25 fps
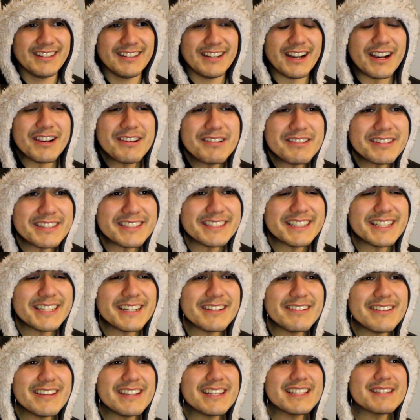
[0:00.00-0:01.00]
Are you
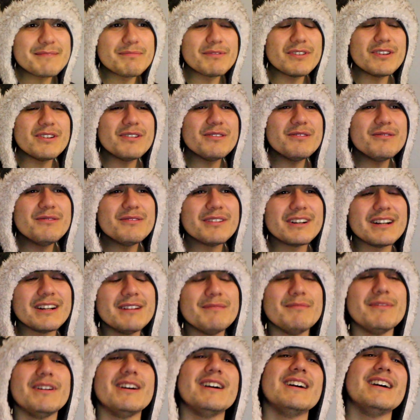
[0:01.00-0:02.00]
serious, bro?
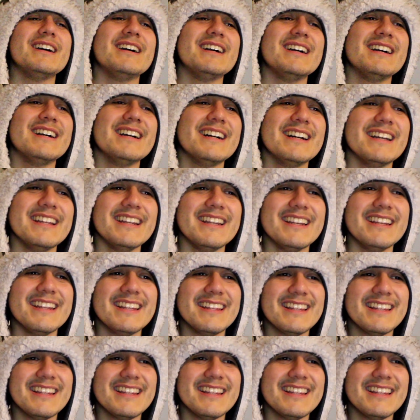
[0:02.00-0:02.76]
Come on.